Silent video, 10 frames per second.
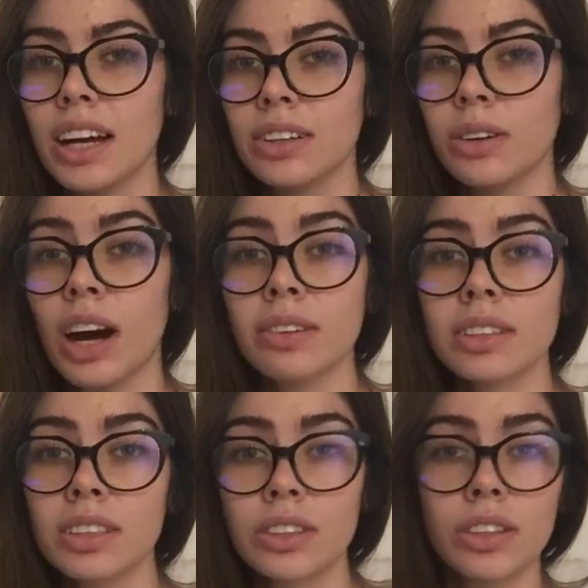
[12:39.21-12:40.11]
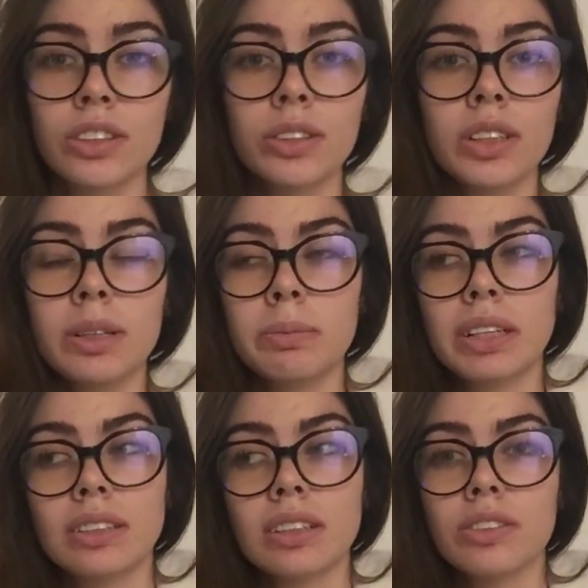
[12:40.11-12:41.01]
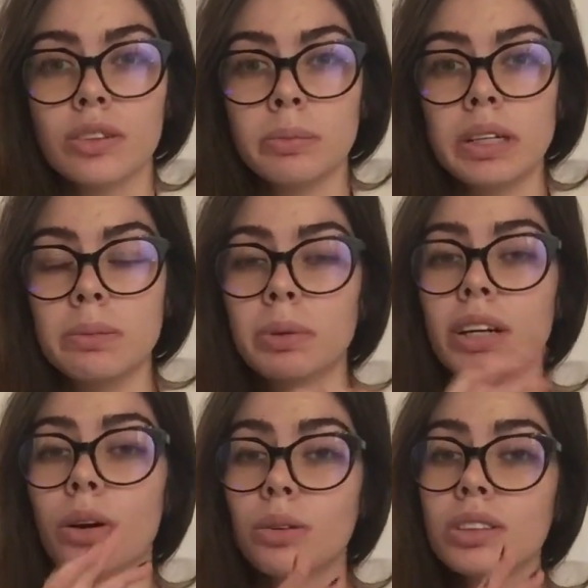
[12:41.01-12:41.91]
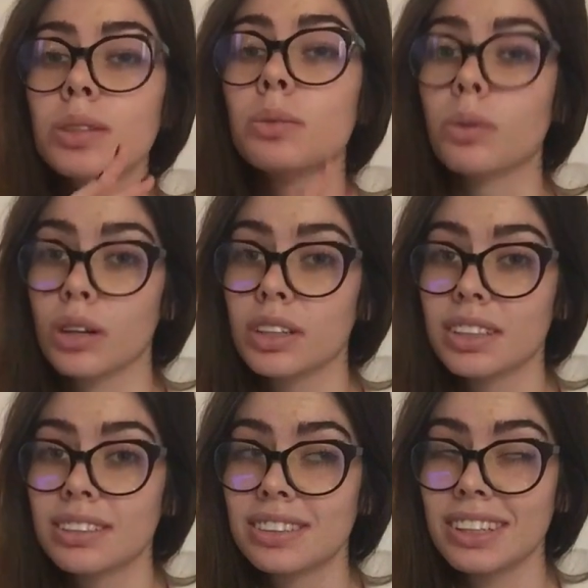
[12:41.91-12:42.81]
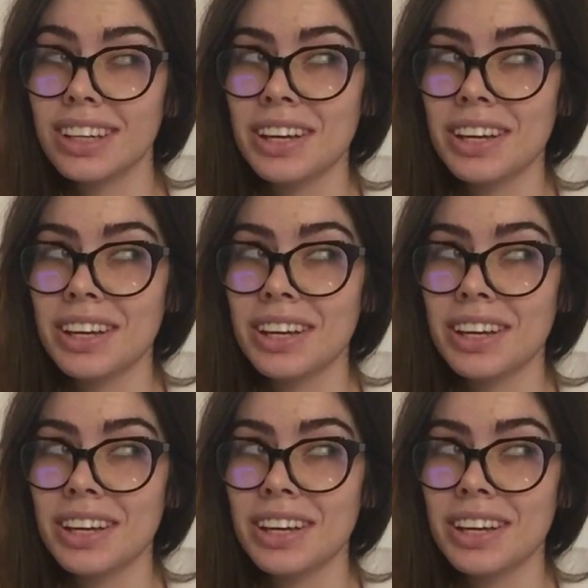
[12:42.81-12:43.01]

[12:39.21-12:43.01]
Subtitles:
I don't know, I really took to it. It makes sense for me, but it only works